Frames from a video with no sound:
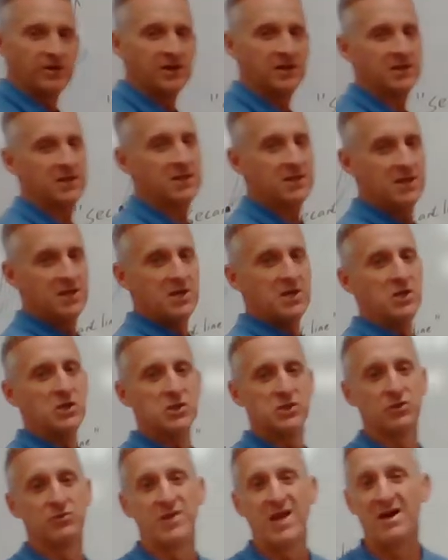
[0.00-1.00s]
Okay.
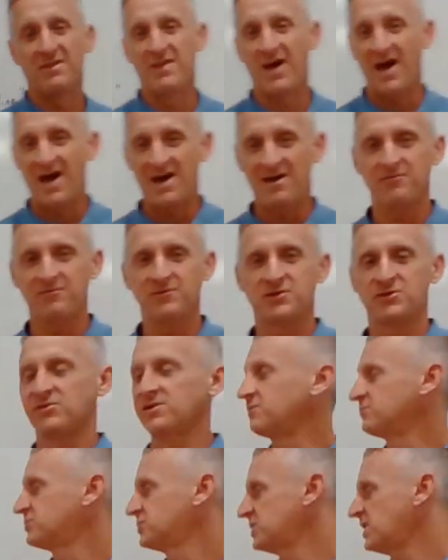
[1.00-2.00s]
So now the average
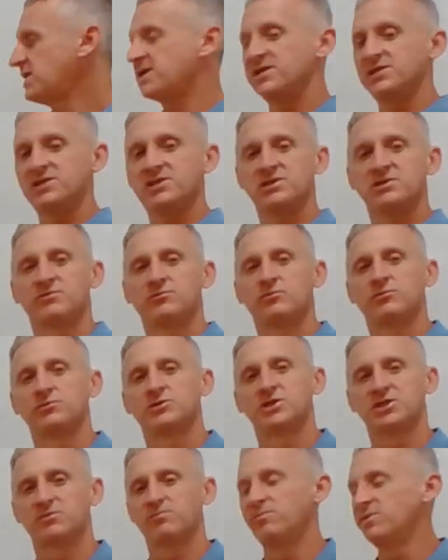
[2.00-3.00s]
rate of change will
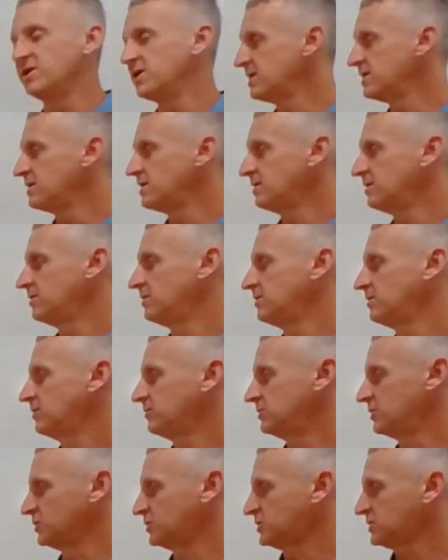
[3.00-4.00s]
just be
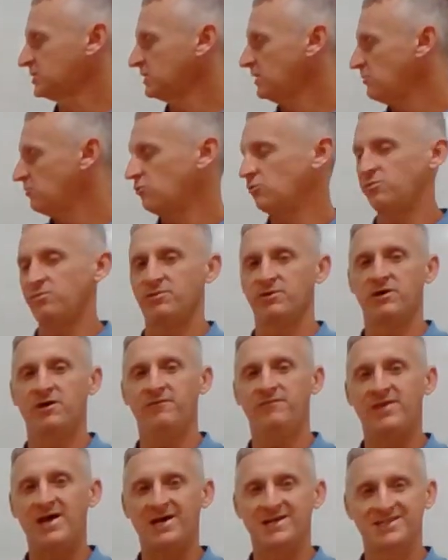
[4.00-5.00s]
the slope
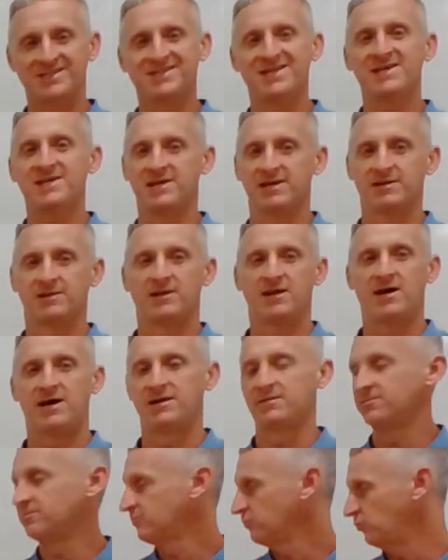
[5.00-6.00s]
of that secant
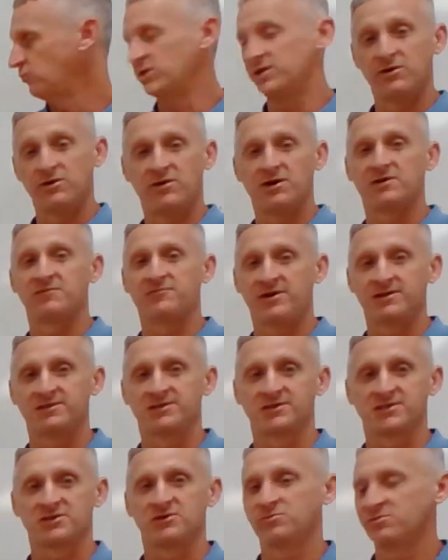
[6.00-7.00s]
line. We know how to find the
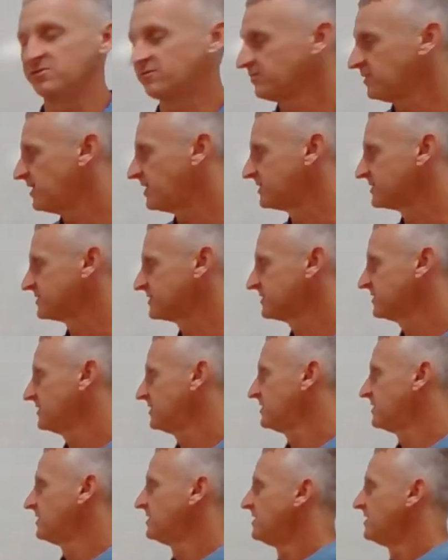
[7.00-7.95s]
slope of lines.